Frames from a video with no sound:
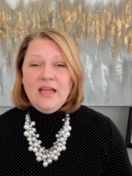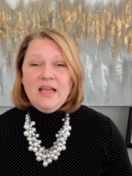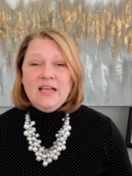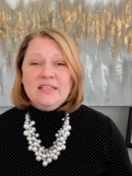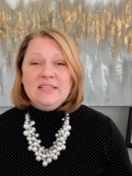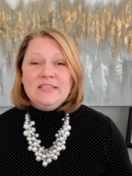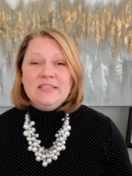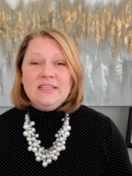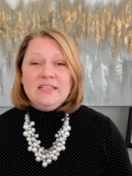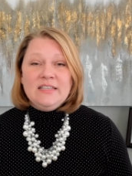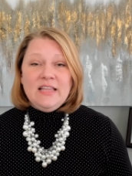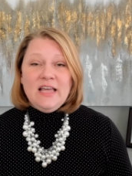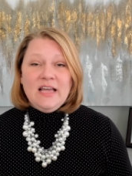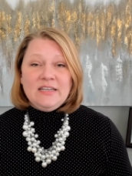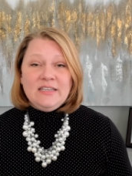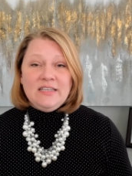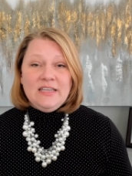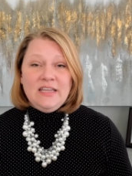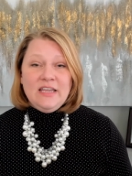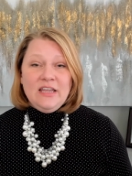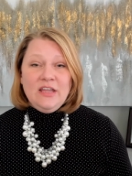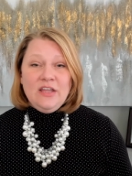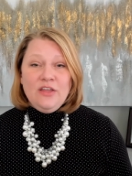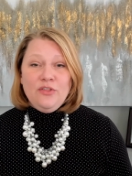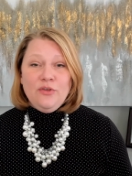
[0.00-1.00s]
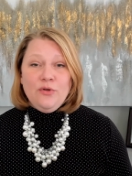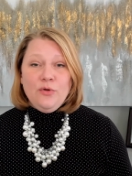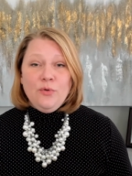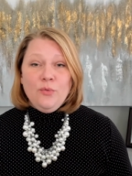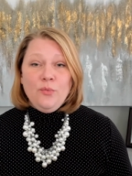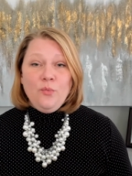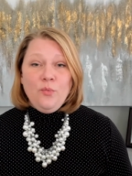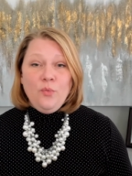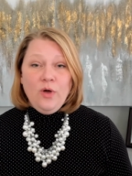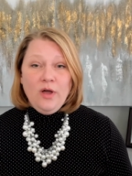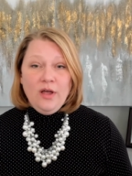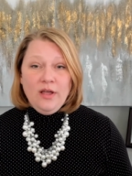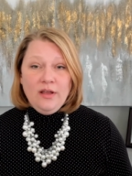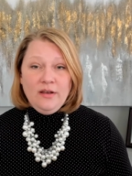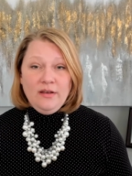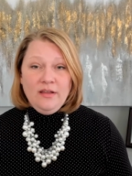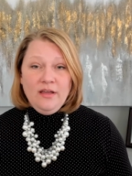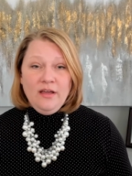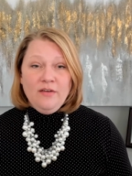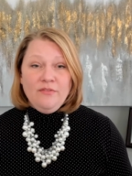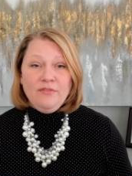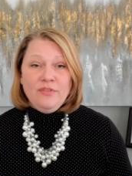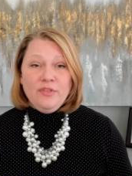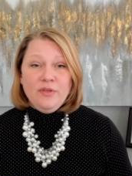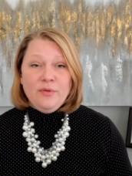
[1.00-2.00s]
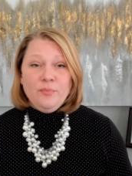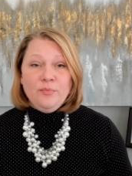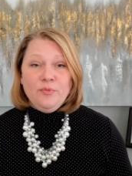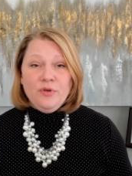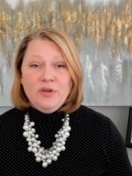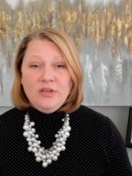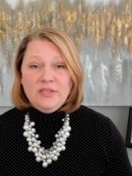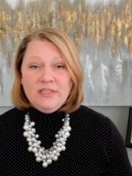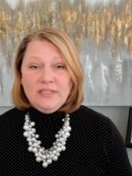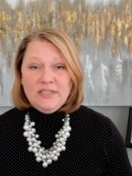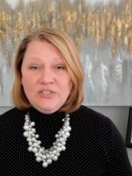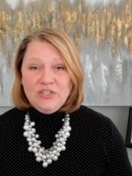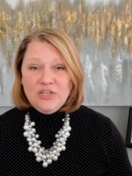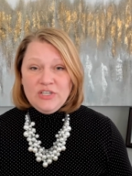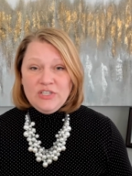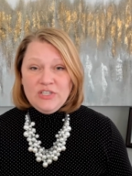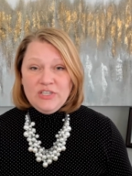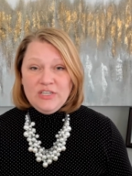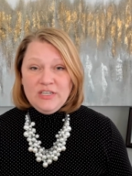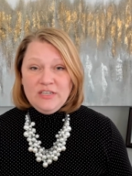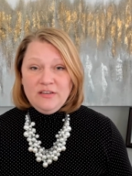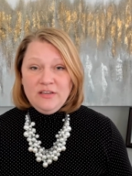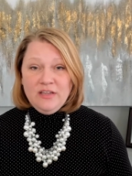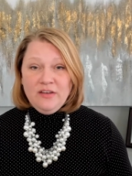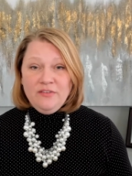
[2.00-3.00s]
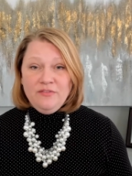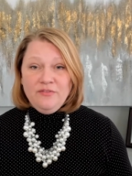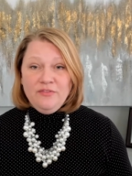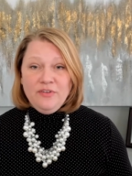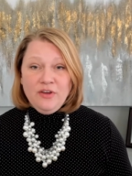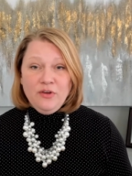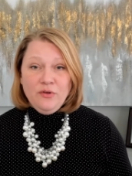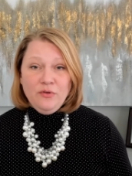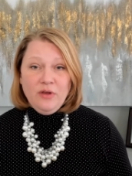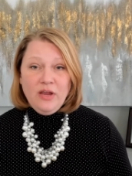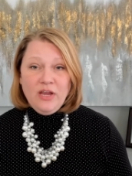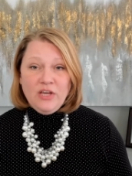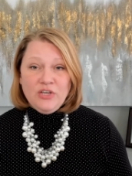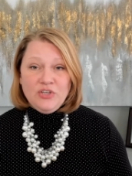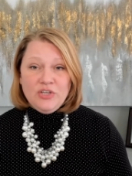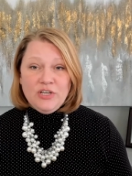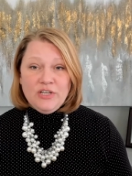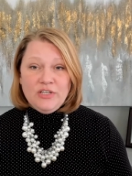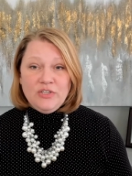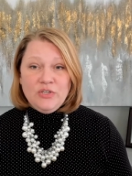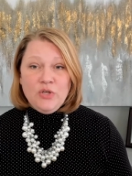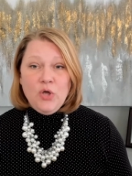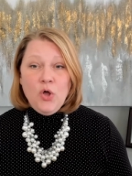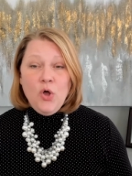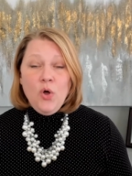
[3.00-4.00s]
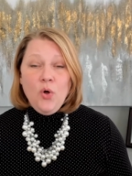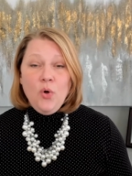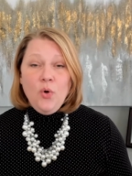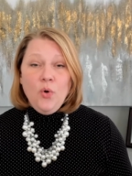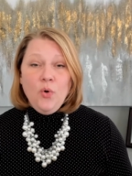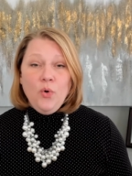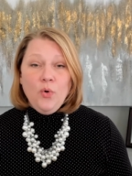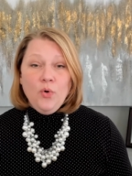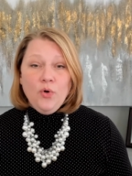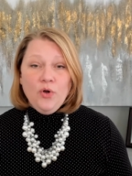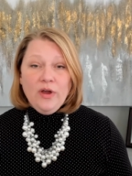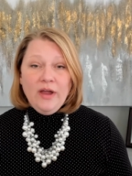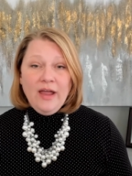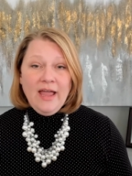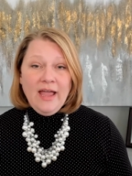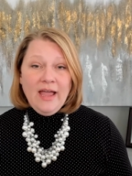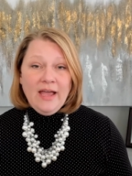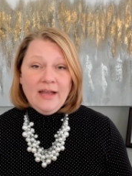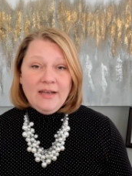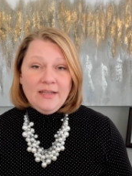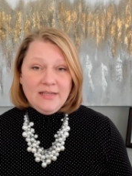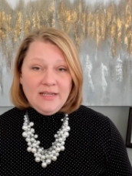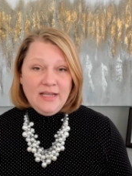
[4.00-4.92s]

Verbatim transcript: Select either one of the pre-suggested configurations or add a